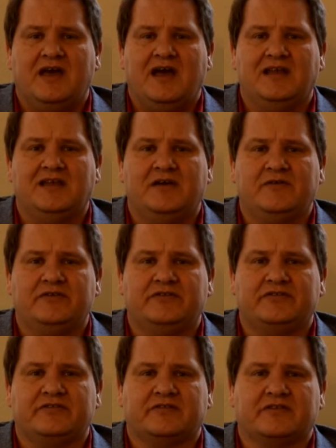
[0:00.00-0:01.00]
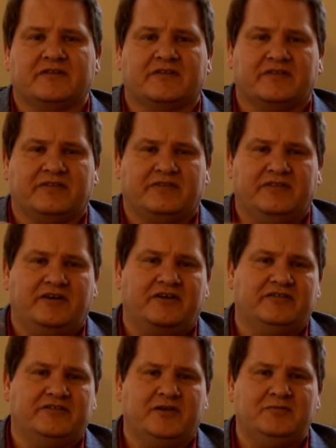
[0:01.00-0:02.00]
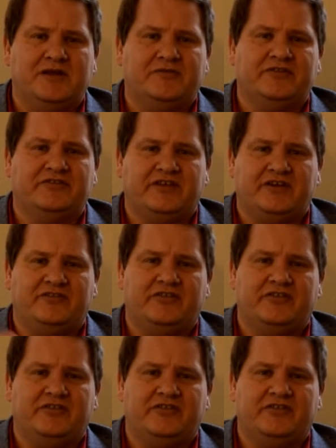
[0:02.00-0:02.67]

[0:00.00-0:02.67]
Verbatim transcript: and levels there are some levels that are